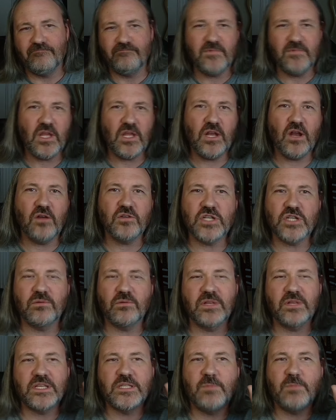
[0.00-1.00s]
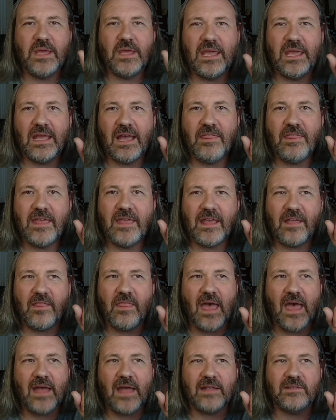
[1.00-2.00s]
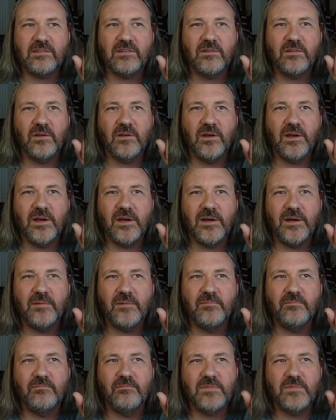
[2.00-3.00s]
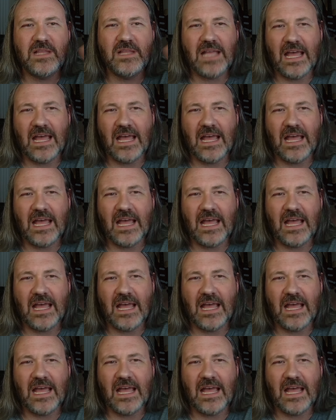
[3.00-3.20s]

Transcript: you know, generally speaking, I think that kind